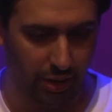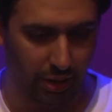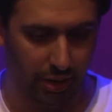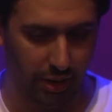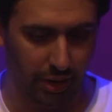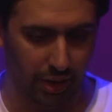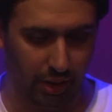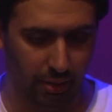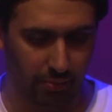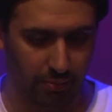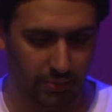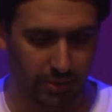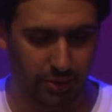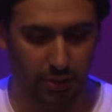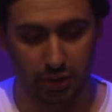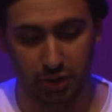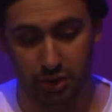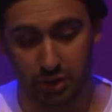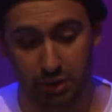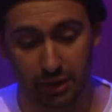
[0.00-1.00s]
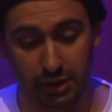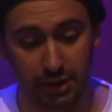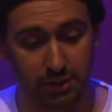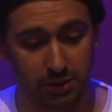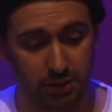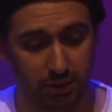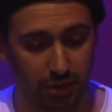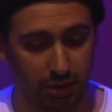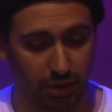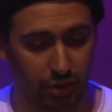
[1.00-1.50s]
So I just
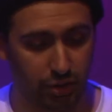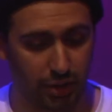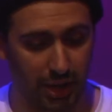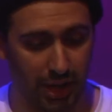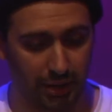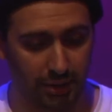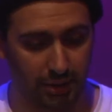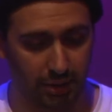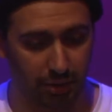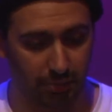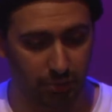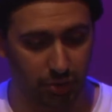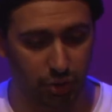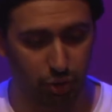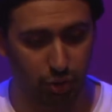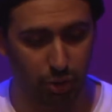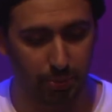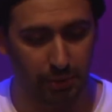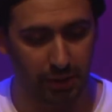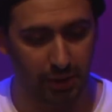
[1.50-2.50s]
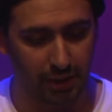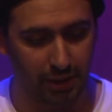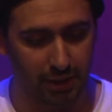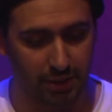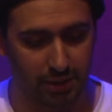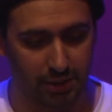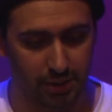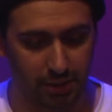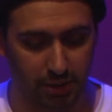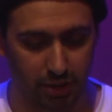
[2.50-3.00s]
clicked and dragged it, and I'm just dropping it
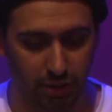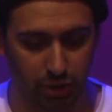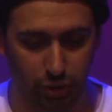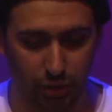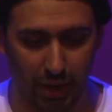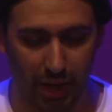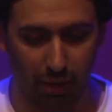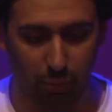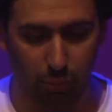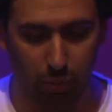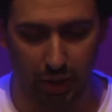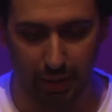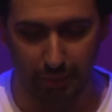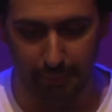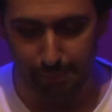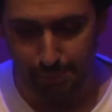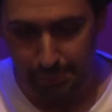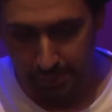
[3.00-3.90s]
into track 1.